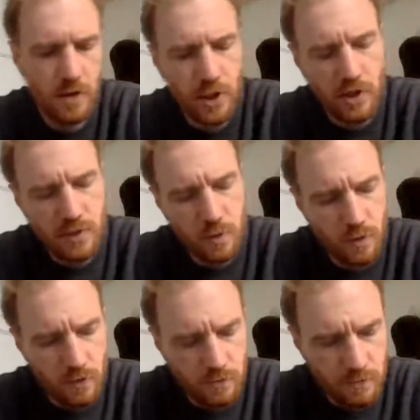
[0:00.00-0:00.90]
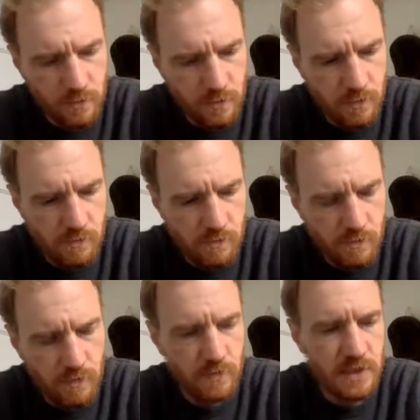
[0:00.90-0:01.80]
as we'll
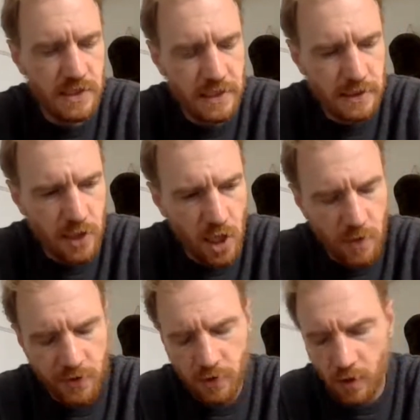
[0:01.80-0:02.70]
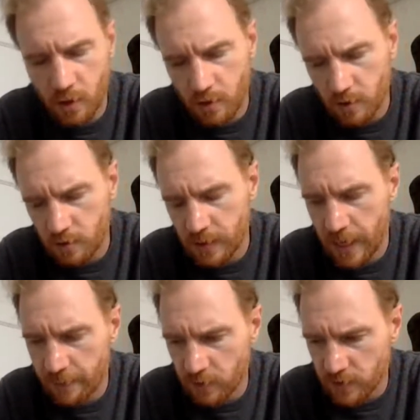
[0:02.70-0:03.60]
see and talk about, there are
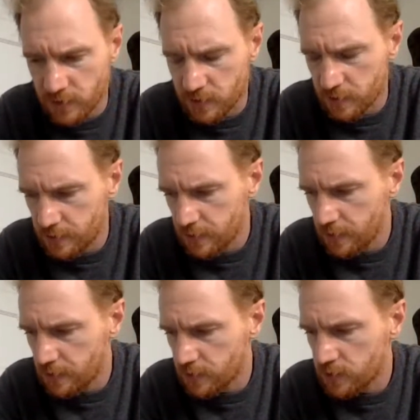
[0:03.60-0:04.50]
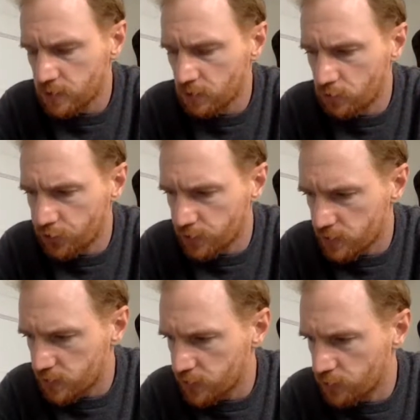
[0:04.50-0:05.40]
capitalist
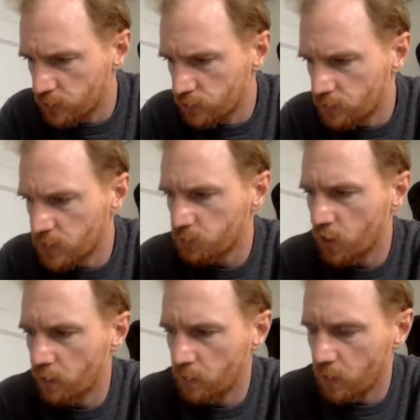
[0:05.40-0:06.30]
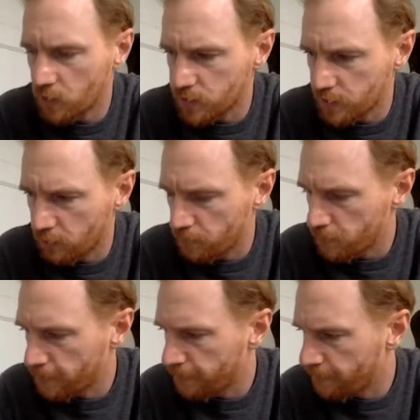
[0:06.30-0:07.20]
solutions to this problem also.
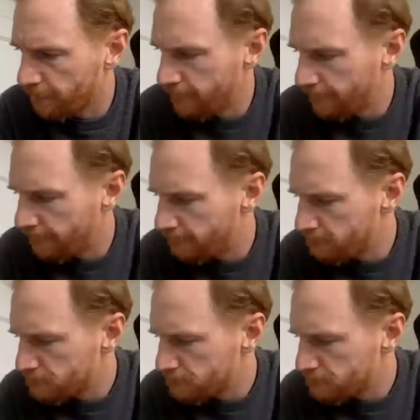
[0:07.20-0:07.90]
Um,